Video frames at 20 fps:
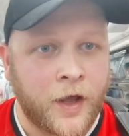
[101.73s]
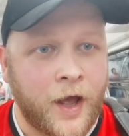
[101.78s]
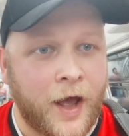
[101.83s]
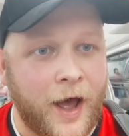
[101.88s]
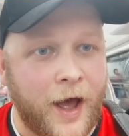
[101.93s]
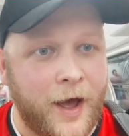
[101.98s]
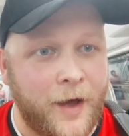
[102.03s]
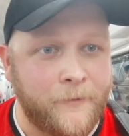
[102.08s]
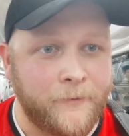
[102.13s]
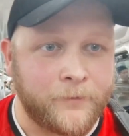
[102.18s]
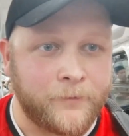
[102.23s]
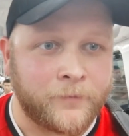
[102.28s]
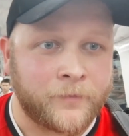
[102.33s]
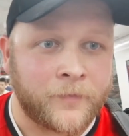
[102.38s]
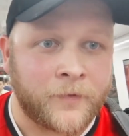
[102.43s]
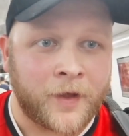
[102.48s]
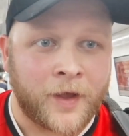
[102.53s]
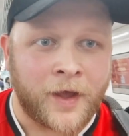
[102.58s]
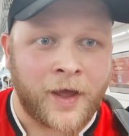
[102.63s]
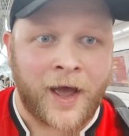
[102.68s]

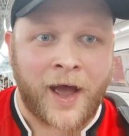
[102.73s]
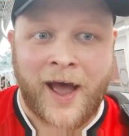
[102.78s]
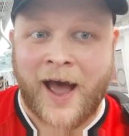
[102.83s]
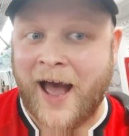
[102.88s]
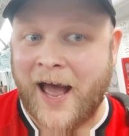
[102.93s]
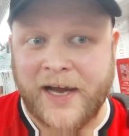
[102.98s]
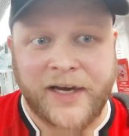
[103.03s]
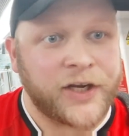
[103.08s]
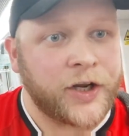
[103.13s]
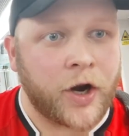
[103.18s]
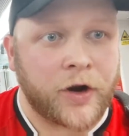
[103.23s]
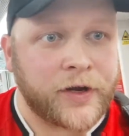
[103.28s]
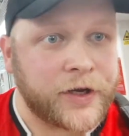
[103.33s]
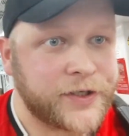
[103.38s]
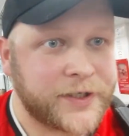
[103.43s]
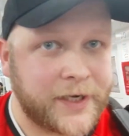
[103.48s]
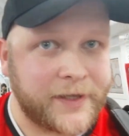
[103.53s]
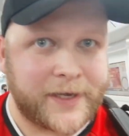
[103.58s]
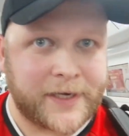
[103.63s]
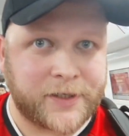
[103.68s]
And you know,
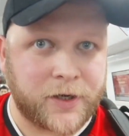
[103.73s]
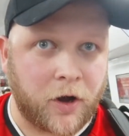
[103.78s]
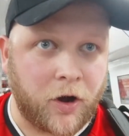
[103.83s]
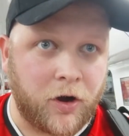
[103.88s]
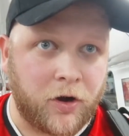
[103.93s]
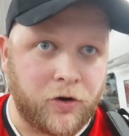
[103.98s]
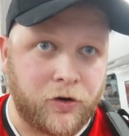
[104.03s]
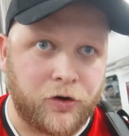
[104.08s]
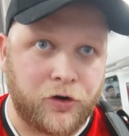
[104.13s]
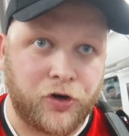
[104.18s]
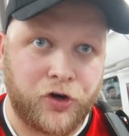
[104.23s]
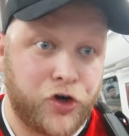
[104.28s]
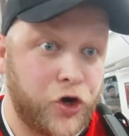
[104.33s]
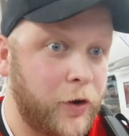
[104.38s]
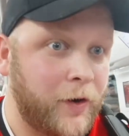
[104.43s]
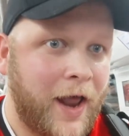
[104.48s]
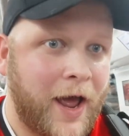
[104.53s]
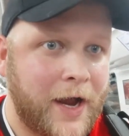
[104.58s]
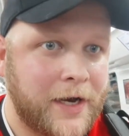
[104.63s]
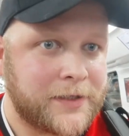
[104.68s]
you see this on
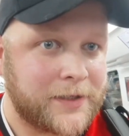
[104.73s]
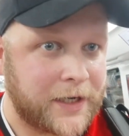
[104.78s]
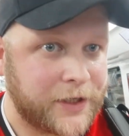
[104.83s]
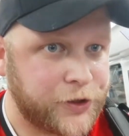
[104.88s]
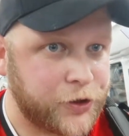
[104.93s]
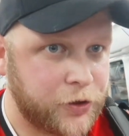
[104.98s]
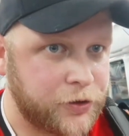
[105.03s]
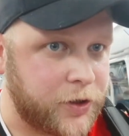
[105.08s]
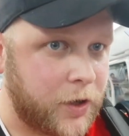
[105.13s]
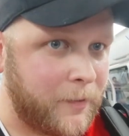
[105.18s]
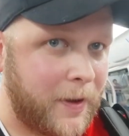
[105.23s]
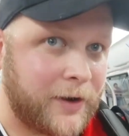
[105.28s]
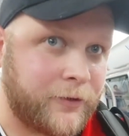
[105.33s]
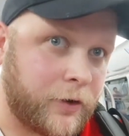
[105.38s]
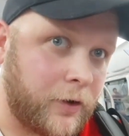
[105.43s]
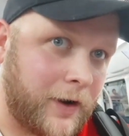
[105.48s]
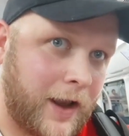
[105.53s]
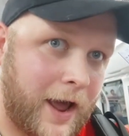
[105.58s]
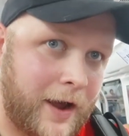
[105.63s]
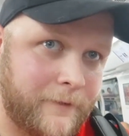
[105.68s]
new lines like Suzhou
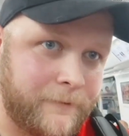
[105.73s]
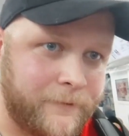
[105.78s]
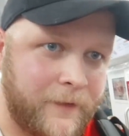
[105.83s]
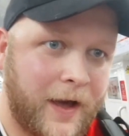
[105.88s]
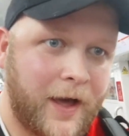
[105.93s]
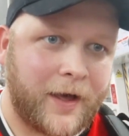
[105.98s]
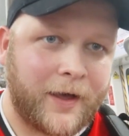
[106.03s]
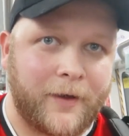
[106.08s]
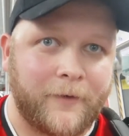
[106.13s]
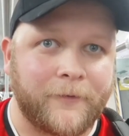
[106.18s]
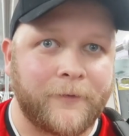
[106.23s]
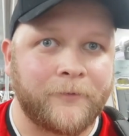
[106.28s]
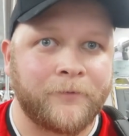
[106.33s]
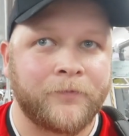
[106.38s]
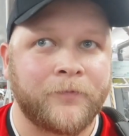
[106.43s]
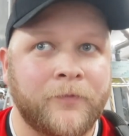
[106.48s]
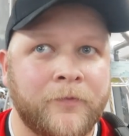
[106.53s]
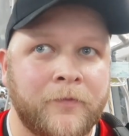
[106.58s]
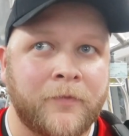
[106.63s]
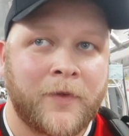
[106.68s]
Metro Line 5.
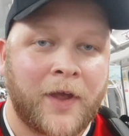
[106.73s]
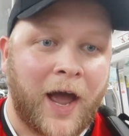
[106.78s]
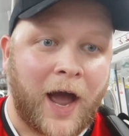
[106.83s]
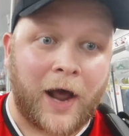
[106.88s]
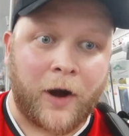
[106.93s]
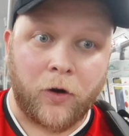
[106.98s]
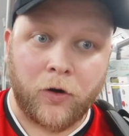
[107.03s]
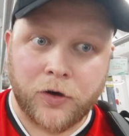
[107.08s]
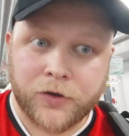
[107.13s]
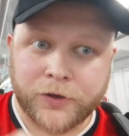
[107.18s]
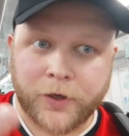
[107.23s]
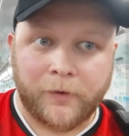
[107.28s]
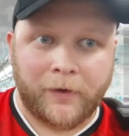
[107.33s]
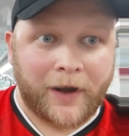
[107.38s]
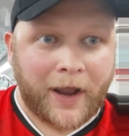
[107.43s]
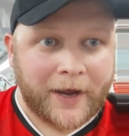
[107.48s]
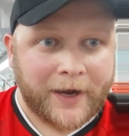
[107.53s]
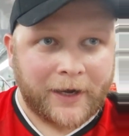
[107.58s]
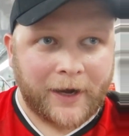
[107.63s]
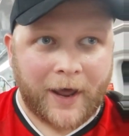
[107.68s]
And
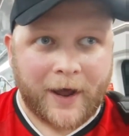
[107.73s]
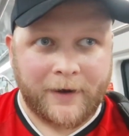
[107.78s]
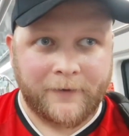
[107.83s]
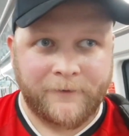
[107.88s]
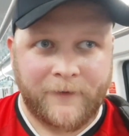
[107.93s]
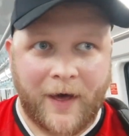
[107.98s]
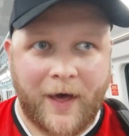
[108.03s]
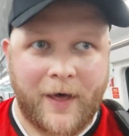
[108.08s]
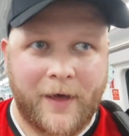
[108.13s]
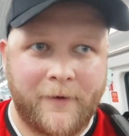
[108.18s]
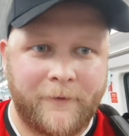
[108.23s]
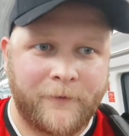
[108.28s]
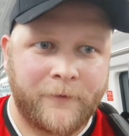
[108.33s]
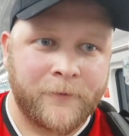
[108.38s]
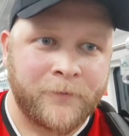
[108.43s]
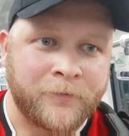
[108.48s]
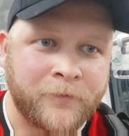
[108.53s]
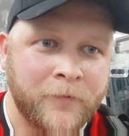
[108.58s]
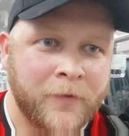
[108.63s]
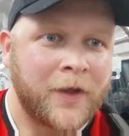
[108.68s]
also, like Line
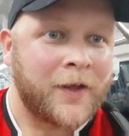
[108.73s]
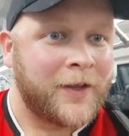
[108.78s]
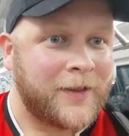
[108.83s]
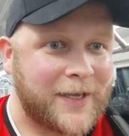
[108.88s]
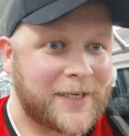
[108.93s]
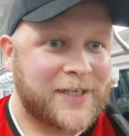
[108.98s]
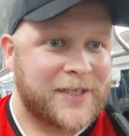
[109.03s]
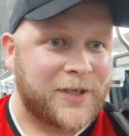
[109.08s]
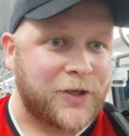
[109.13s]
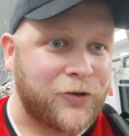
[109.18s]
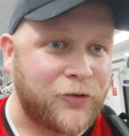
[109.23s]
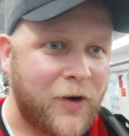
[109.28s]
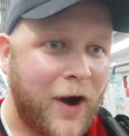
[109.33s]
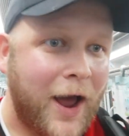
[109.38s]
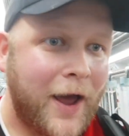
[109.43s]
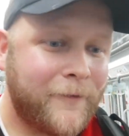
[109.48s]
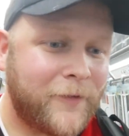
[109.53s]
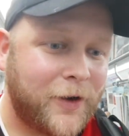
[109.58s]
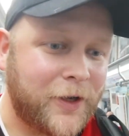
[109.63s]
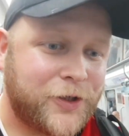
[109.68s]
5, this is a
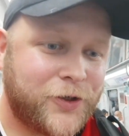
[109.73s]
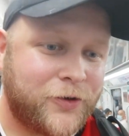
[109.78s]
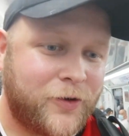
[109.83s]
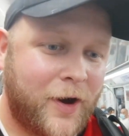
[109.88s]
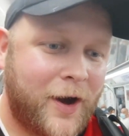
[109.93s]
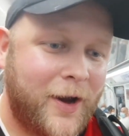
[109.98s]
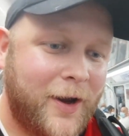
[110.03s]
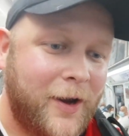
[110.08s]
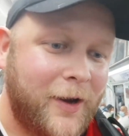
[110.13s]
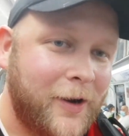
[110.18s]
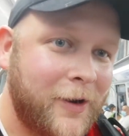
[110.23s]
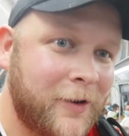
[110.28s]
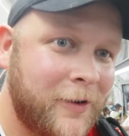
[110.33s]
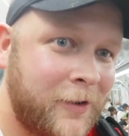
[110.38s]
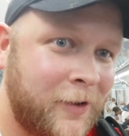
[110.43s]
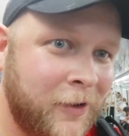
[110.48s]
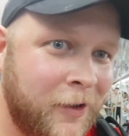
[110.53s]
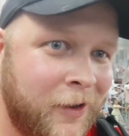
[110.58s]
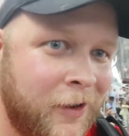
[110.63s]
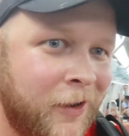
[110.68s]
driverless train,
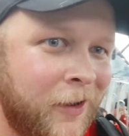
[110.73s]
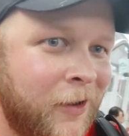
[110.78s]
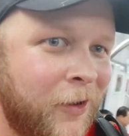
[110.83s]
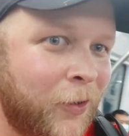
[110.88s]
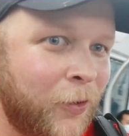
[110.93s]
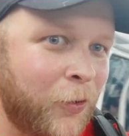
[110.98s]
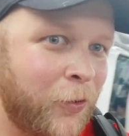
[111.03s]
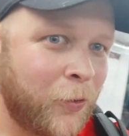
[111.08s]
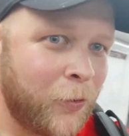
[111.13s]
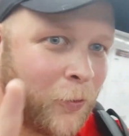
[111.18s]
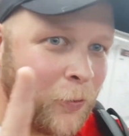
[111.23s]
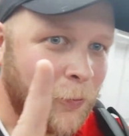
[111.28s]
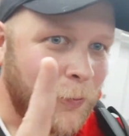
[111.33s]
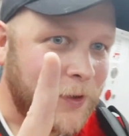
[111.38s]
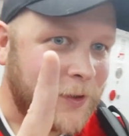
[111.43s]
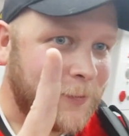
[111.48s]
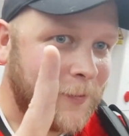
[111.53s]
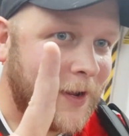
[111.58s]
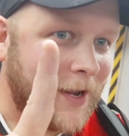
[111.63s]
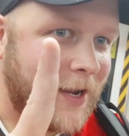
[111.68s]

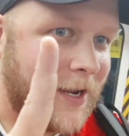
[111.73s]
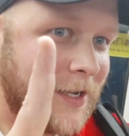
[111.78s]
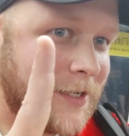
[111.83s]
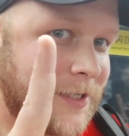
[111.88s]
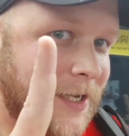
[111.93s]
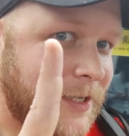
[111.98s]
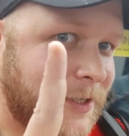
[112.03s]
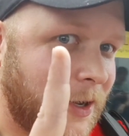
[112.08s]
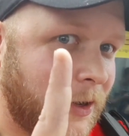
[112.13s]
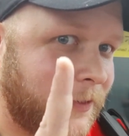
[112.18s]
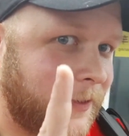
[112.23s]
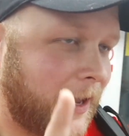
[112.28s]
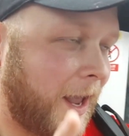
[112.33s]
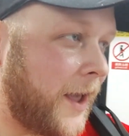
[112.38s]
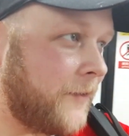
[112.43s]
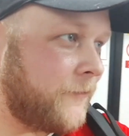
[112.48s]
which means it's got the